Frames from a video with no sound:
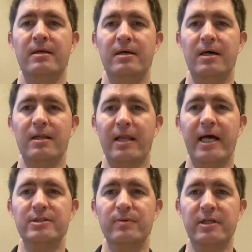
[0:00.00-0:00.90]
Uh,
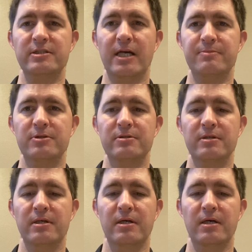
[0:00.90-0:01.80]
last week in chapters
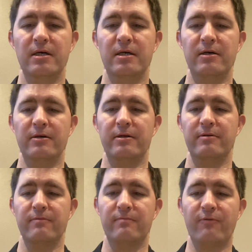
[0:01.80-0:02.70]
uh,
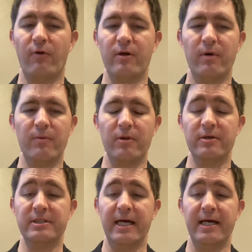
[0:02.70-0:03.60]
in 41, we
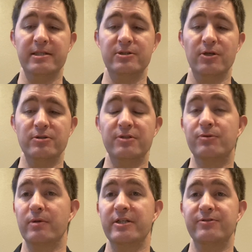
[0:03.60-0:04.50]
looked at Joseph's
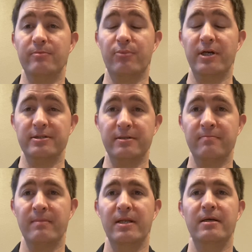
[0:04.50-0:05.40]
release from prison,
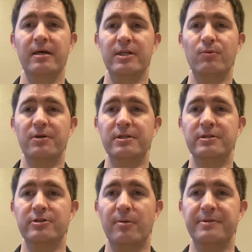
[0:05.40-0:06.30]
as well as his
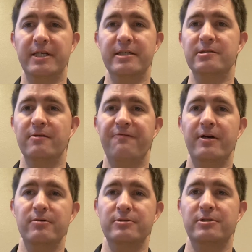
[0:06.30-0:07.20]
interpretation of
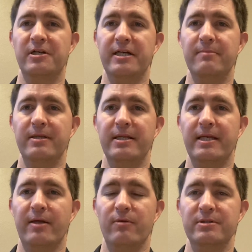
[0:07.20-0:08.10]
Pharaoh's dream, and then
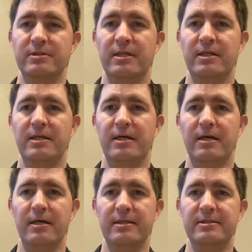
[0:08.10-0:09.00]
he was
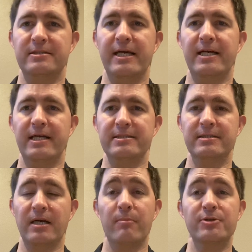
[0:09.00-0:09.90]
uh, instated as
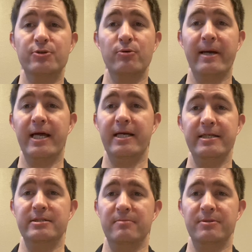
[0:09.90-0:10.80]
the number two man in
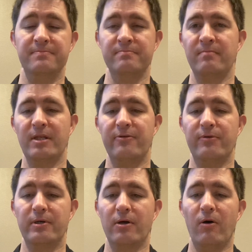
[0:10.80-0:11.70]
Egypt. If
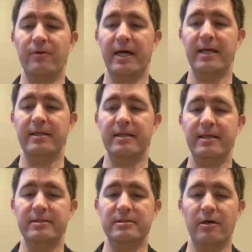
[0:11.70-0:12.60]
you recall that, and then
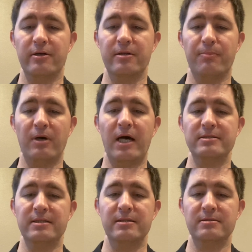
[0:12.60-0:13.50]
he started the
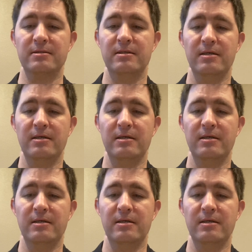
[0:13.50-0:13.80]
process